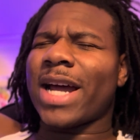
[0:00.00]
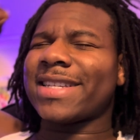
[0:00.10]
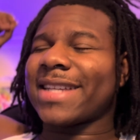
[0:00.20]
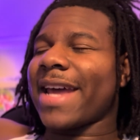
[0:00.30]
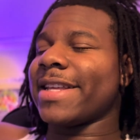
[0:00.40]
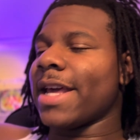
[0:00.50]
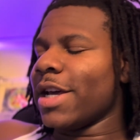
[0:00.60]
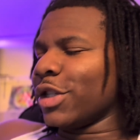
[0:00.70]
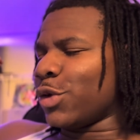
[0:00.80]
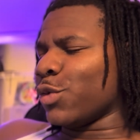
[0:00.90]
I decided
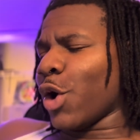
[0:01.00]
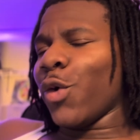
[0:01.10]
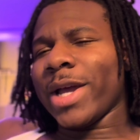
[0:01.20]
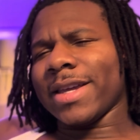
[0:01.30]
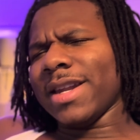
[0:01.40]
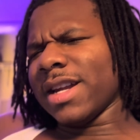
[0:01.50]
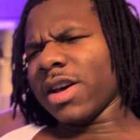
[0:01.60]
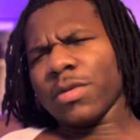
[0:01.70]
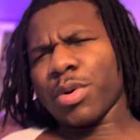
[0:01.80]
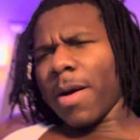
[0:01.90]
to go and get
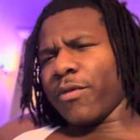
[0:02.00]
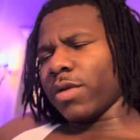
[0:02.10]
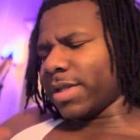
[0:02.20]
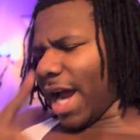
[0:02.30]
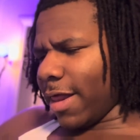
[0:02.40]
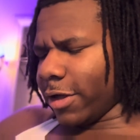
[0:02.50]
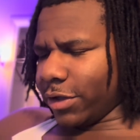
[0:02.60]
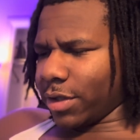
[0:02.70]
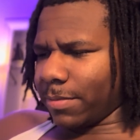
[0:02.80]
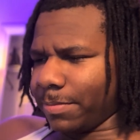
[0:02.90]
another prop firm
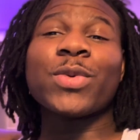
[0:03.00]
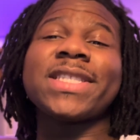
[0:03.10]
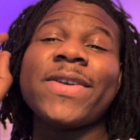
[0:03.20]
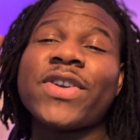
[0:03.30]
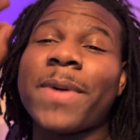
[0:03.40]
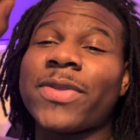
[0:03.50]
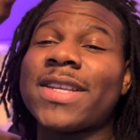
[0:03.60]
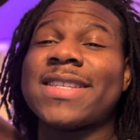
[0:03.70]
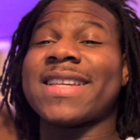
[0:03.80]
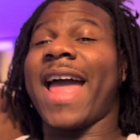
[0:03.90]
challenge. What's different about
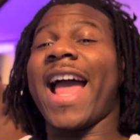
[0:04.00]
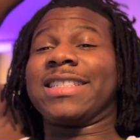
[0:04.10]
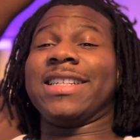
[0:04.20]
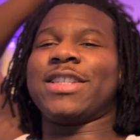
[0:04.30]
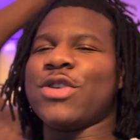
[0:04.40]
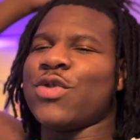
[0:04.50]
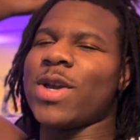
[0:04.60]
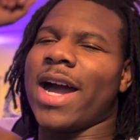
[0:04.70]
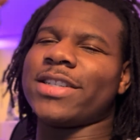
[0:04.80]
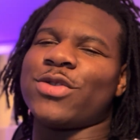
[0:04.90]
this is I actually took you
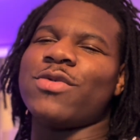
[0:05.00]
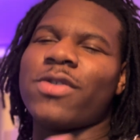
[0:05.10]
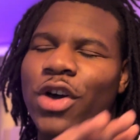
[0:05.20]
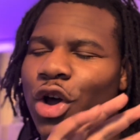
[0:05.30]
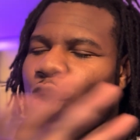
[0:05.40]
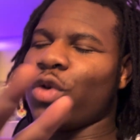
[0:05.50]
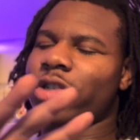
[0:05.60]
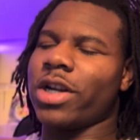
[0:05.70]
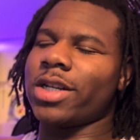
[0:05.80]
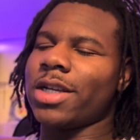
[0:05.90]
guys through the whole
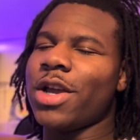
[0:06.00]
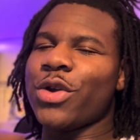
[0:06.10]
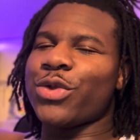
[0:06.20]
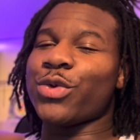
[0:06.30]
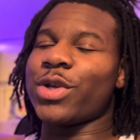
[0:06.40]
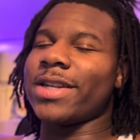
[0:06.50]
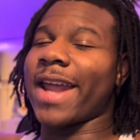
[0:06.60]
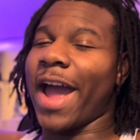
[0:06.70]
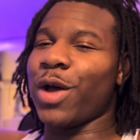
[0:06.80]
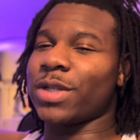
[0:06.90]
journey, through the
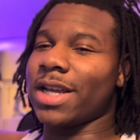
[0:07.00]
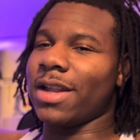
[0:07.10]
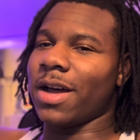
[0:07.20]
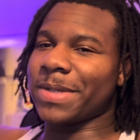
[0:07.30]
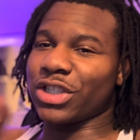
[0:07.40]
downs and ups.